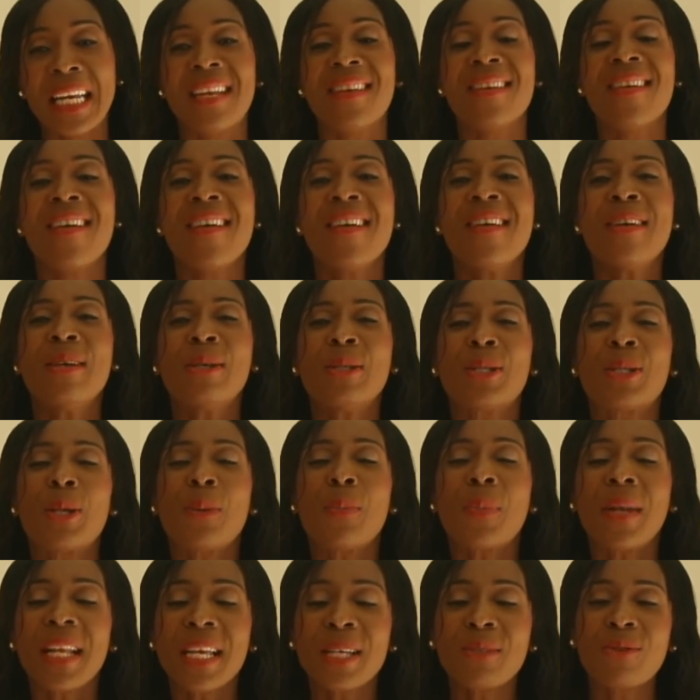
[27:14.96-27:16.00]
in. So
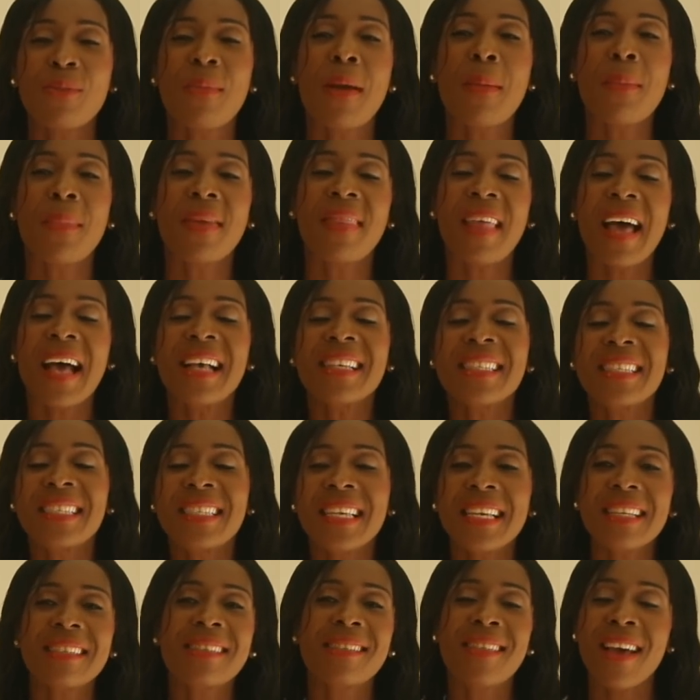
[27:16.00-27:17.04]
please remember that
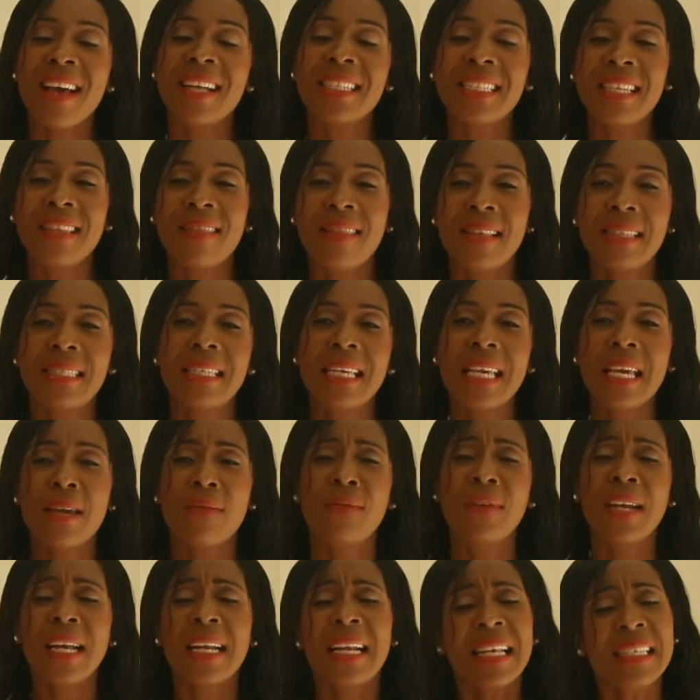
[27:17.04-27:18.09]
6:30 this
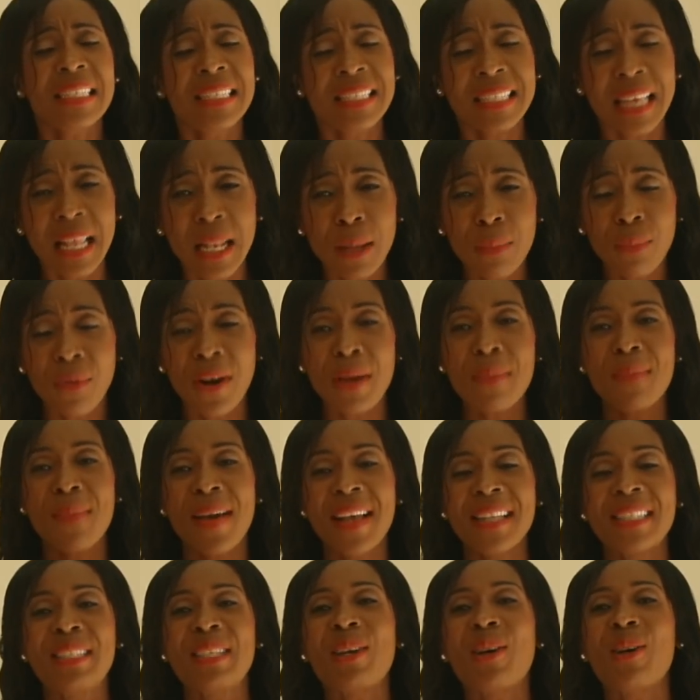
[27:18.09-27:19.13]
evening, let's celebrate
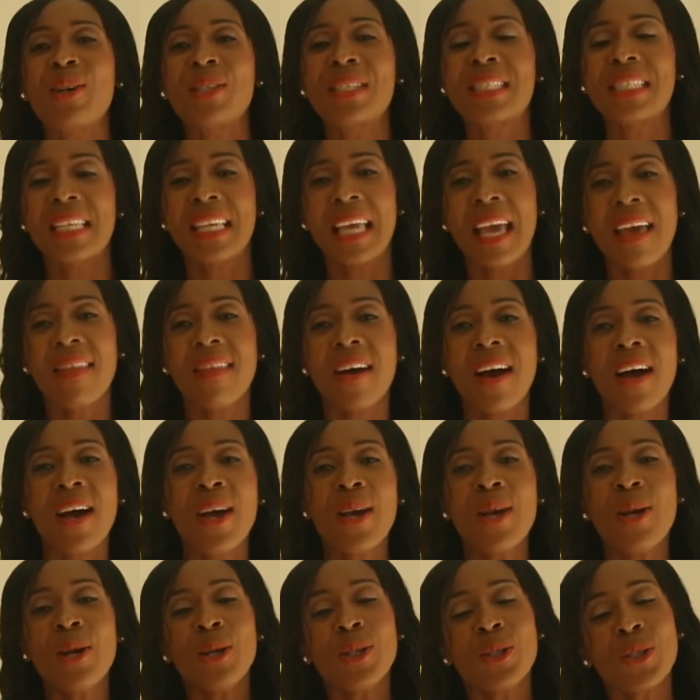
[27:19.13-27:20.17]
Pentecost together.
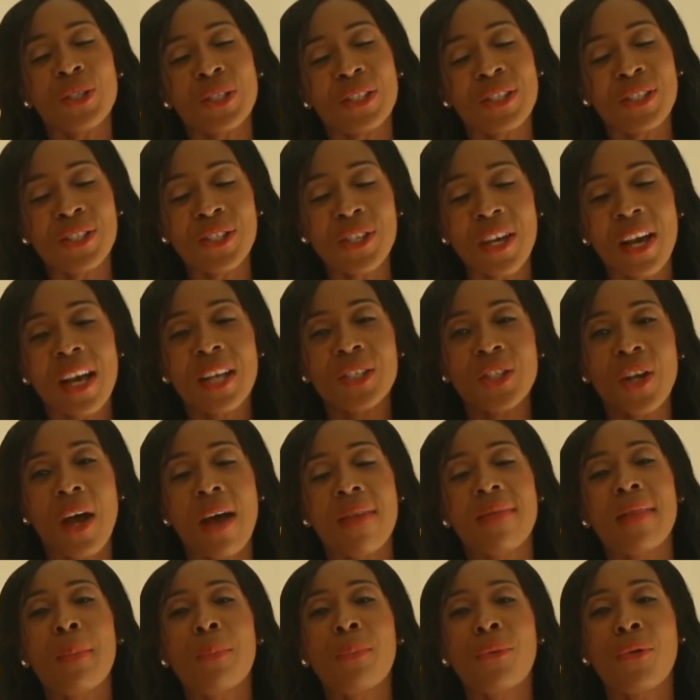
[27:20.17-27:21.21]
Just search
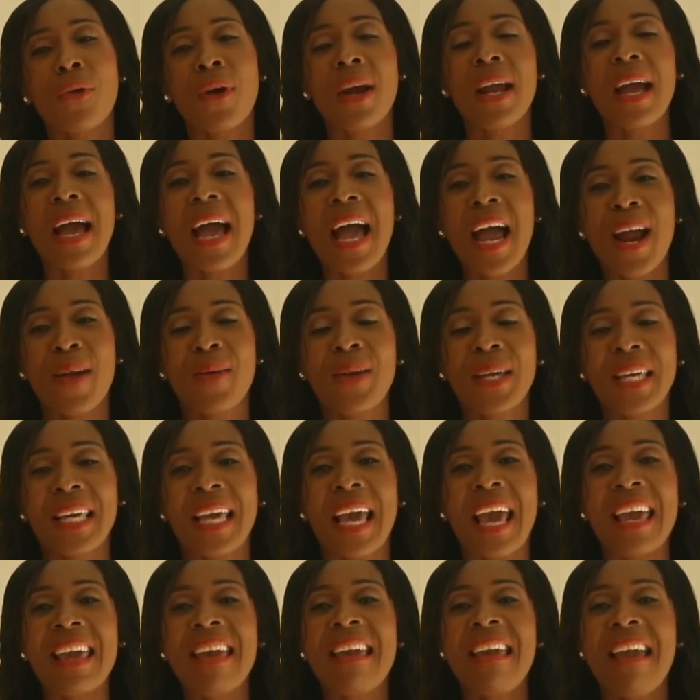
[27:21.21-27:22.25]
under Prayer
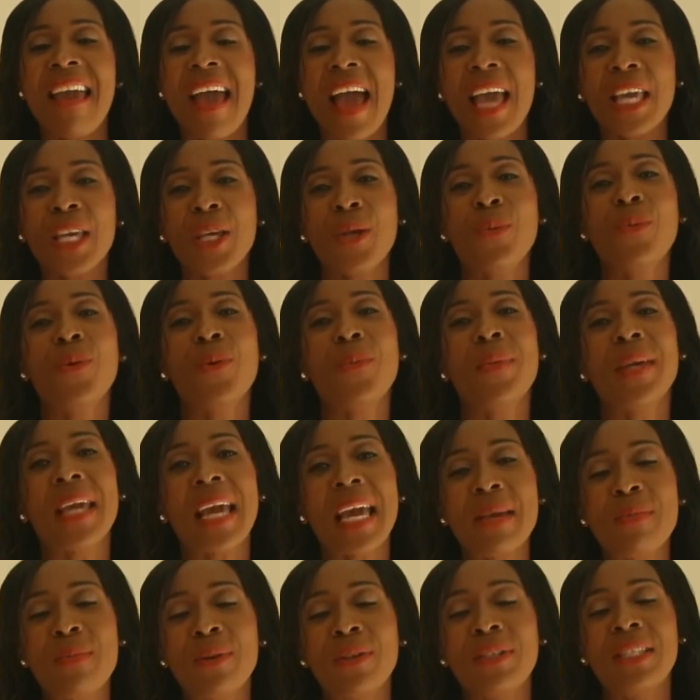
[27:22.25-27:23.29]
Haringey and you will be
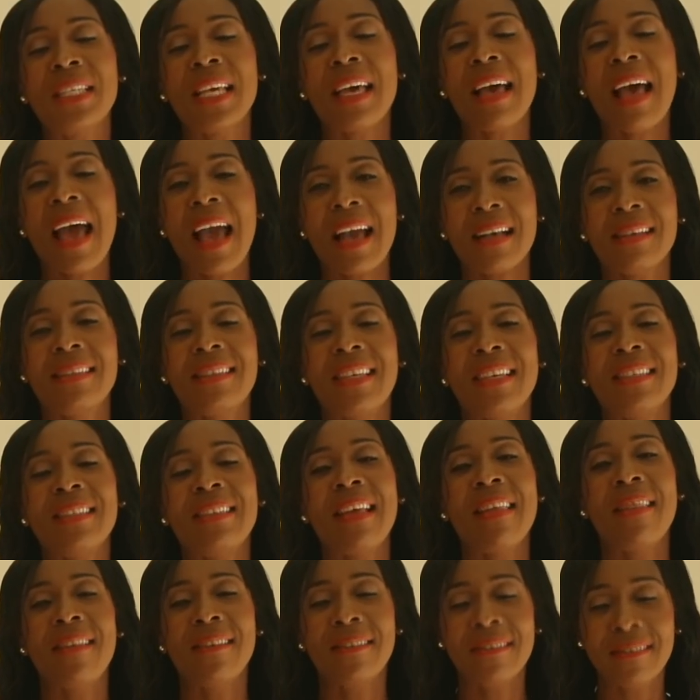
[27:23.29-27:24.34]
able to access
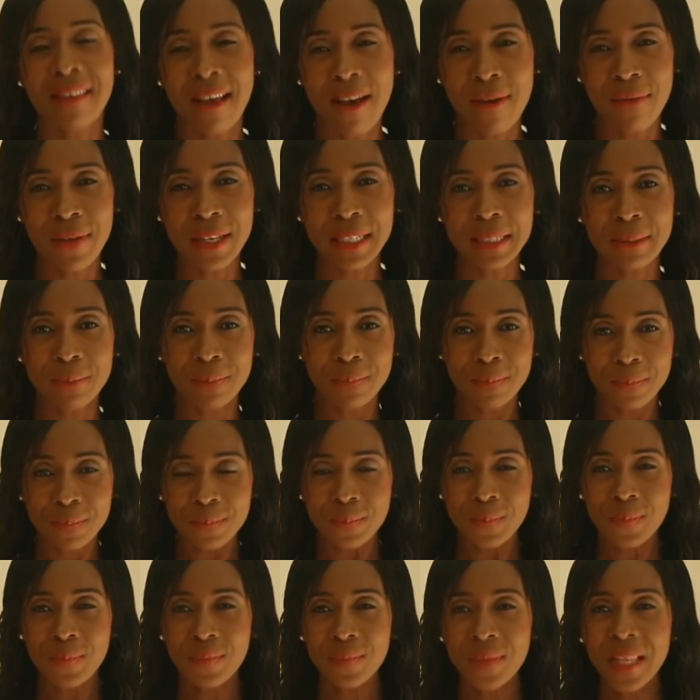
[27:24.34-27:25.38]
the service.
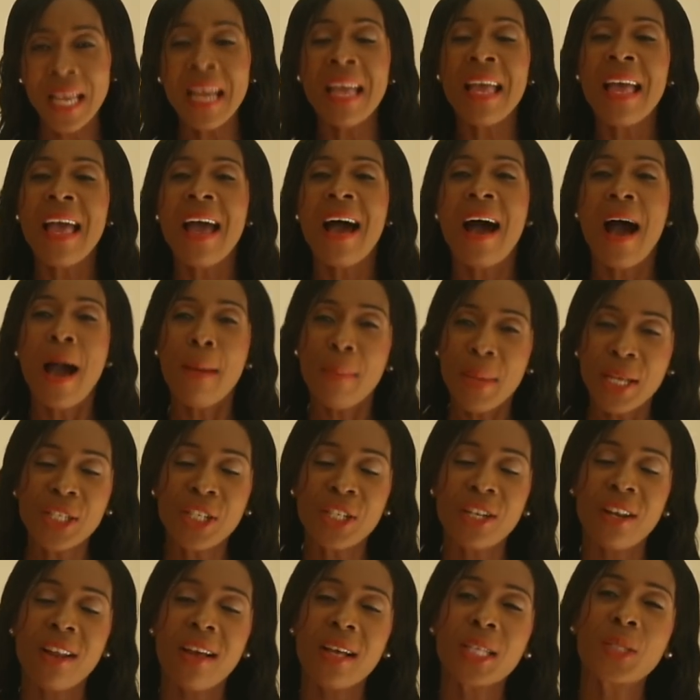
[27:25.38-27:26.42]
I
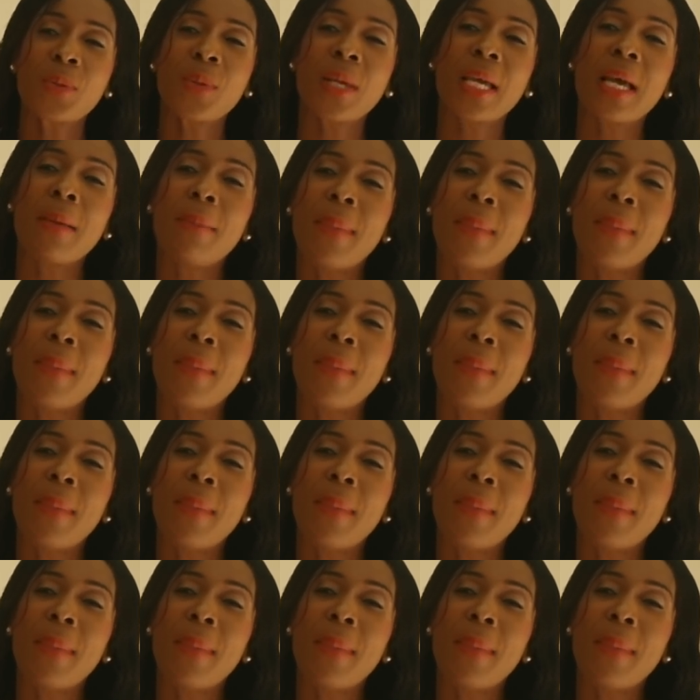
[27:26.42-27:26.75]
mentioned last week